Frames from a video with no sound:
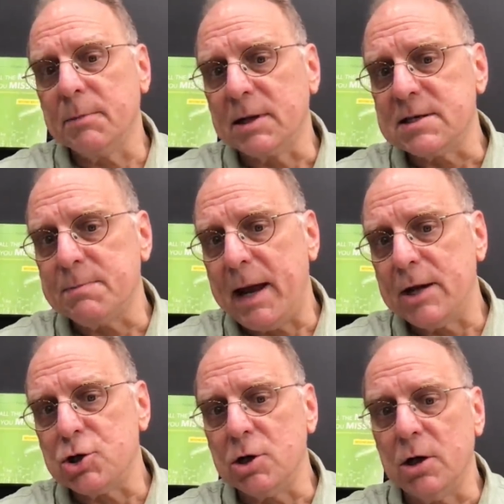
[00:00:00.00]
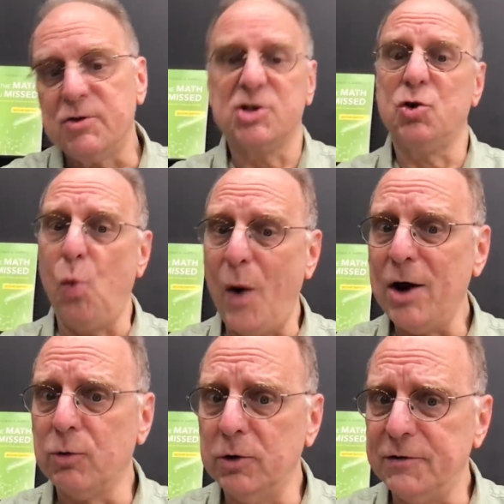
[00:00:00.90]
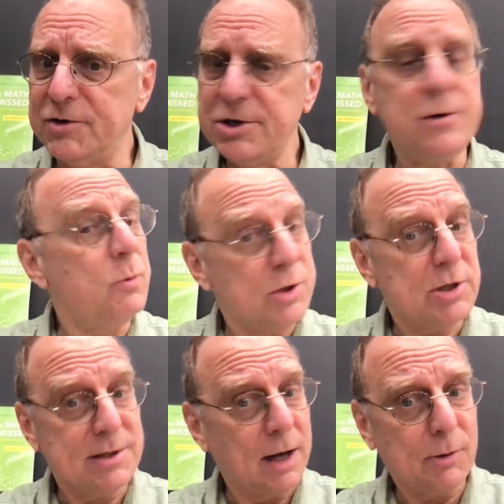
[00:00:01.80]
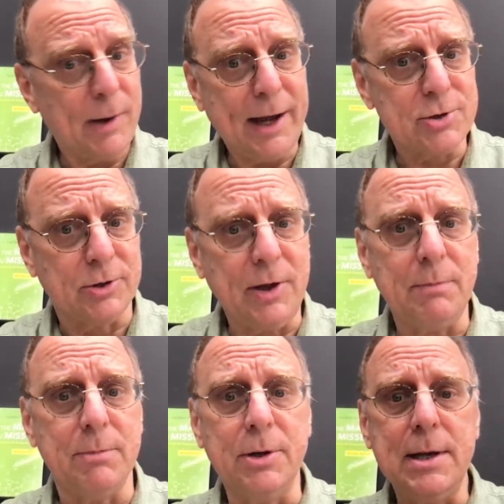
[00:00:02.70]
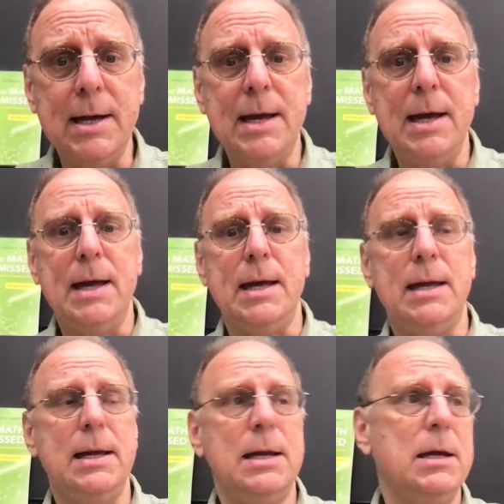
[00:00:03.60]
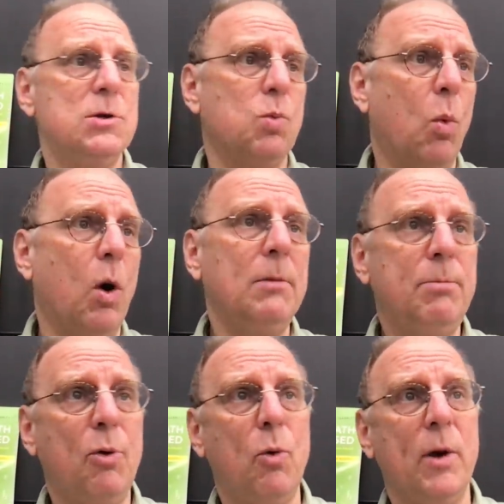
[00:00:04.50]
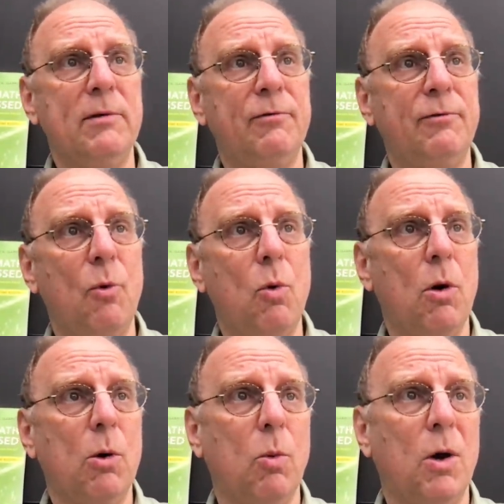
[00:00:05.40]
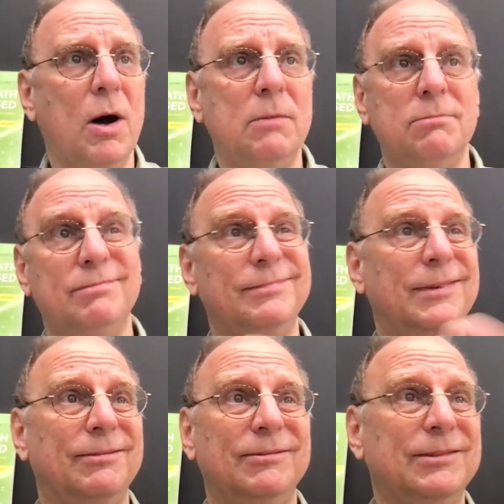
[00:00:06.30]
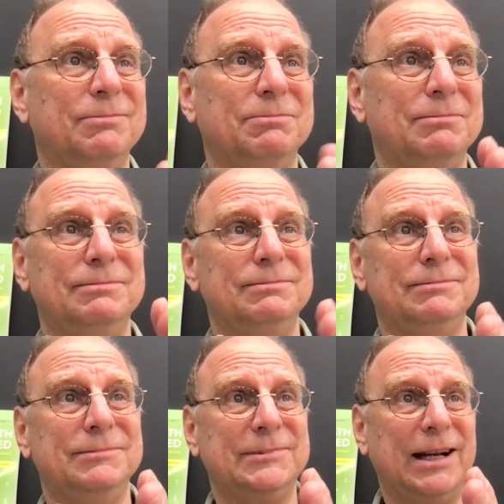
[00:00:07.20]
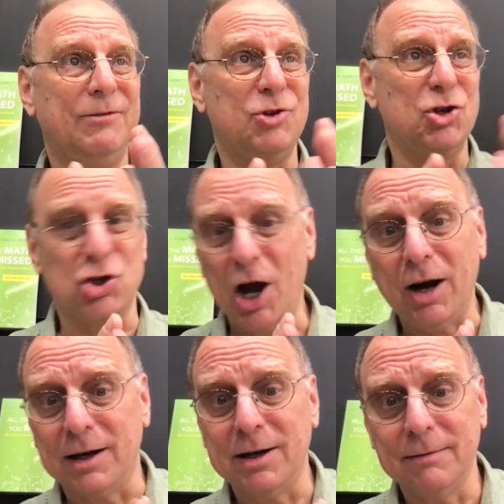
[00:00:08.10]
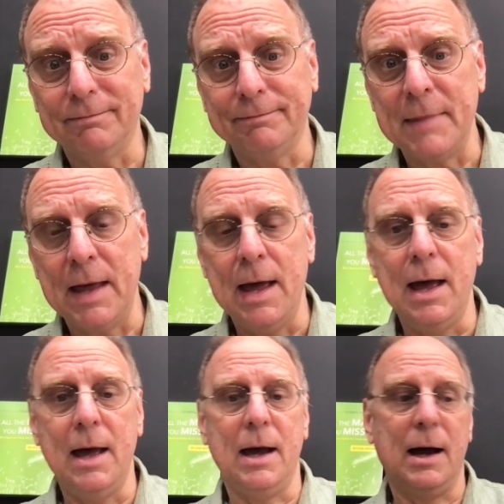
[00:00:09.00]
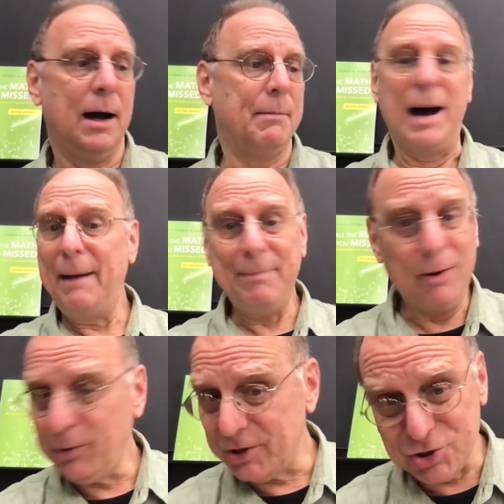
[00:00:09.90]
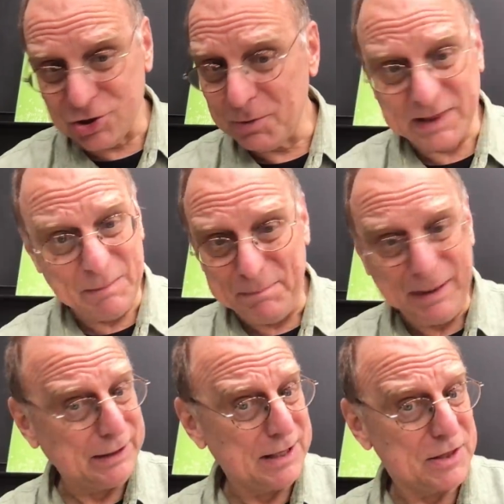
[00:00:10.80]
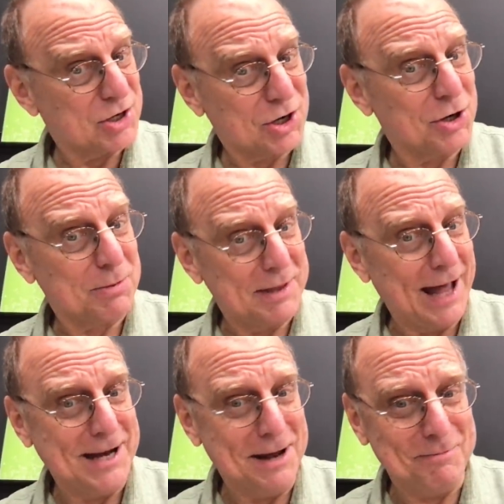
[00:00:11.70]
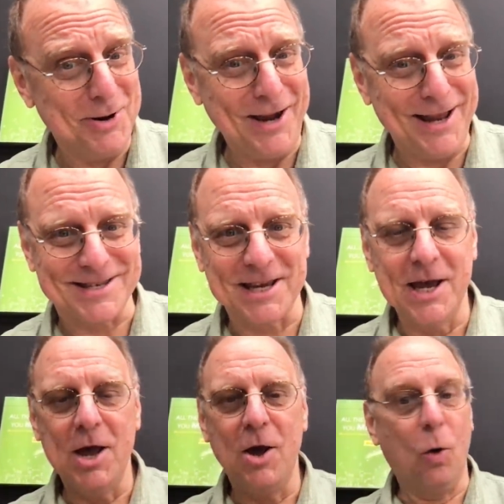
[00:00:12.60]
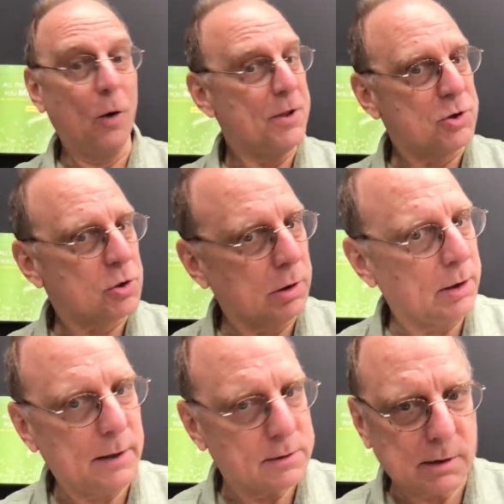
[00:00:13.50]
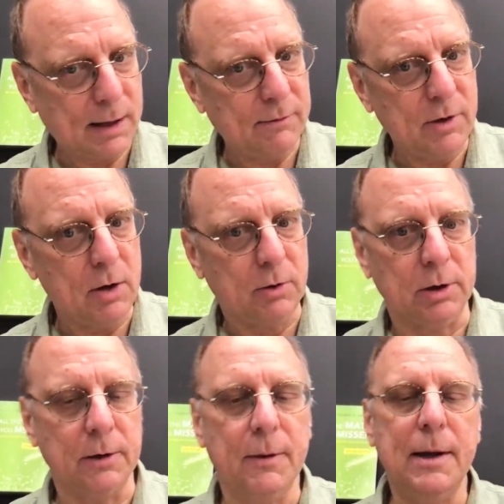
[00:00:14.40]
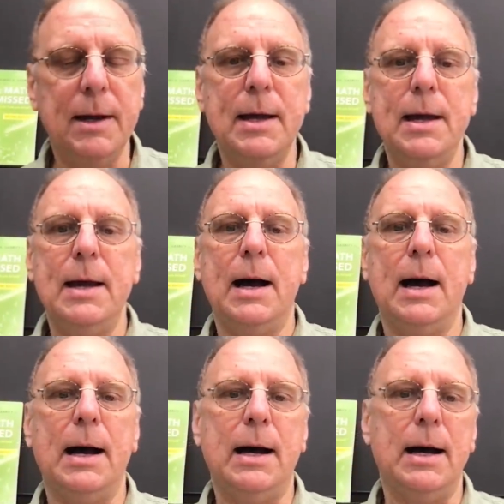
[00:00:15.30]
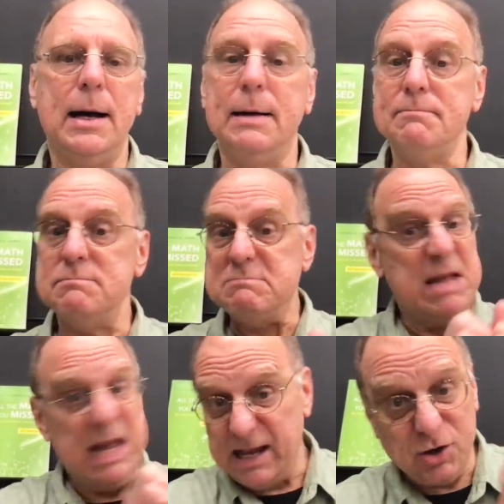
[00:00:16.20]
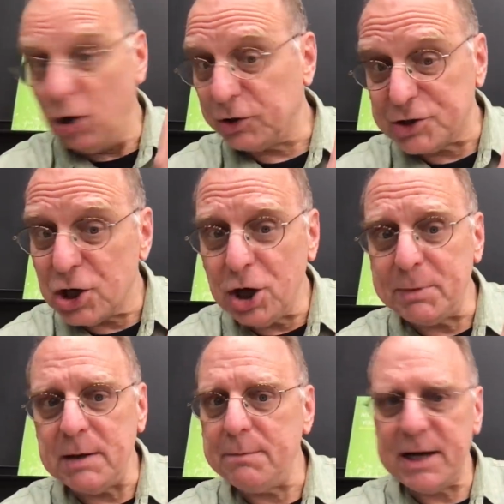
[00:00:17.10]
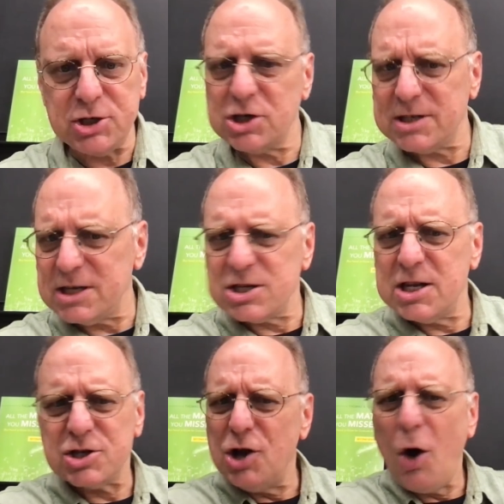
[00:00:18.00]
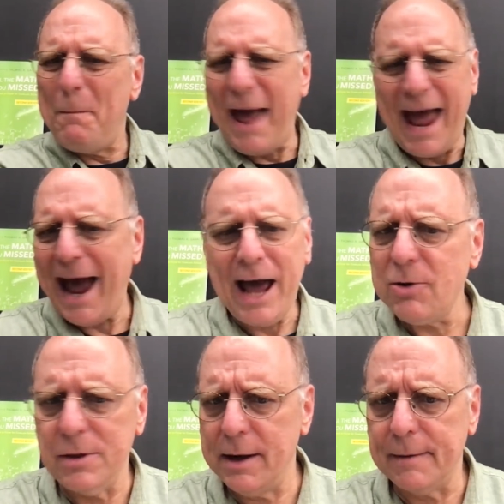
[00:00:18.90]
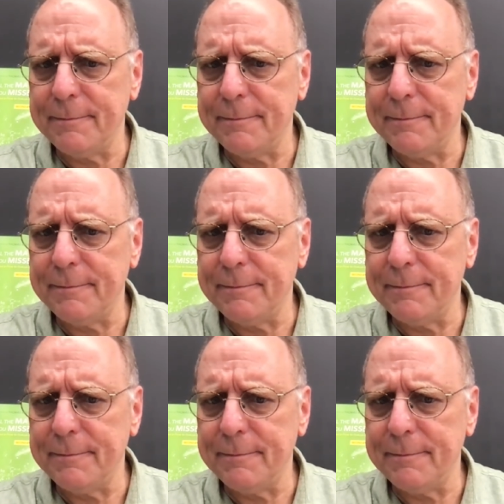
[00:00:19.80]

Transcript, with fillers: expansion of square root of 2, which is not a rational number, is 1.41 kind of junk. Um, I'm not really sure what the billionth term of that number is, or the trillionth term. I have no clue. Uh, it's all determined, but it's just there's, there's no pattern there.